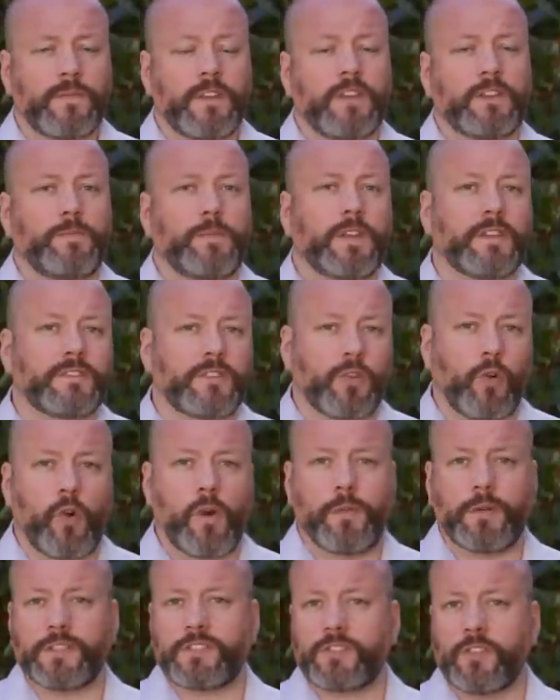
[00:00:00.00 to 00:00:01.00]
is because it
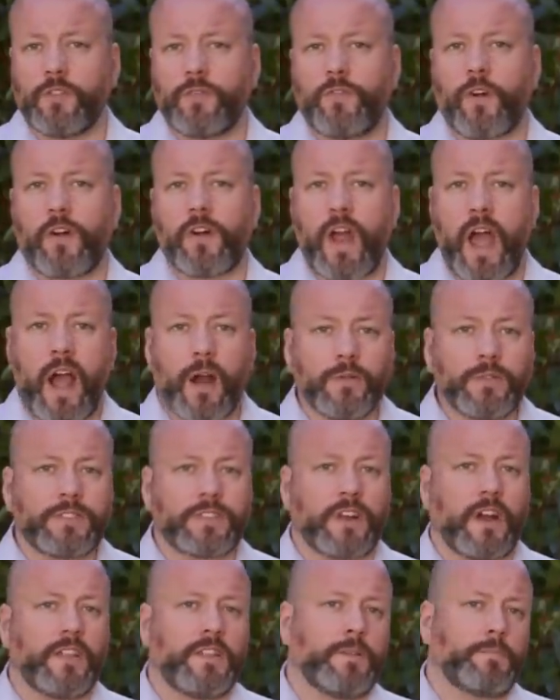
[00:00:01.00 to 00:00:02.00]
orbits so far
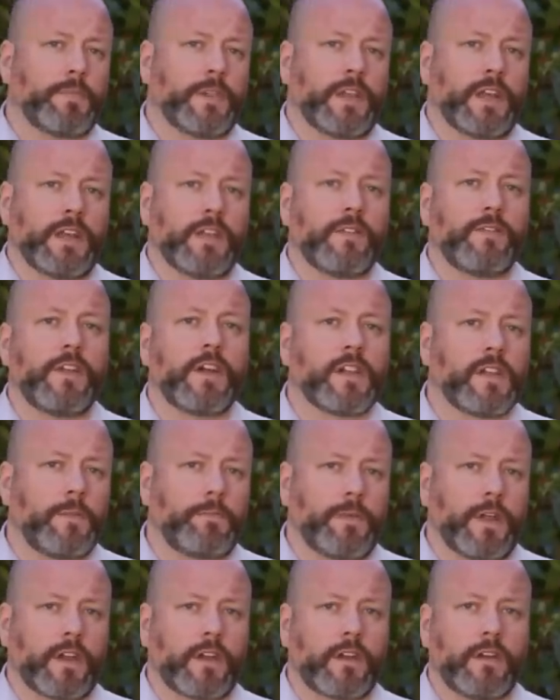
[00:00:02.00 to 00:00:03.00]
outside the plane of the
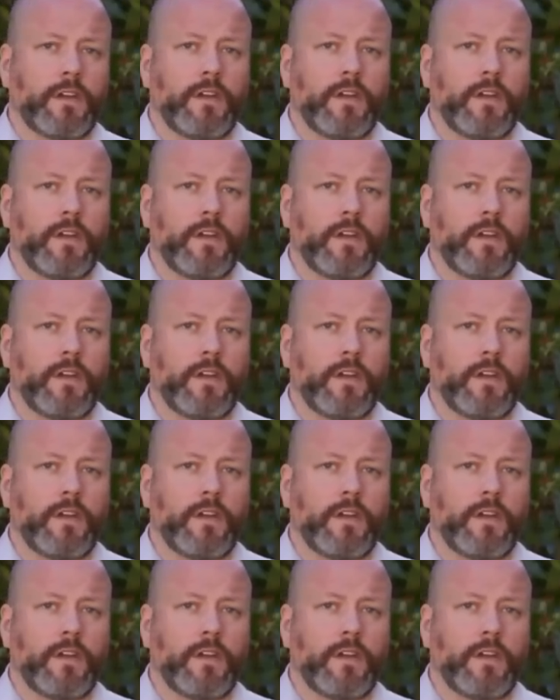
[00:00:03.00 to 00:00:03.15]
ecliptic.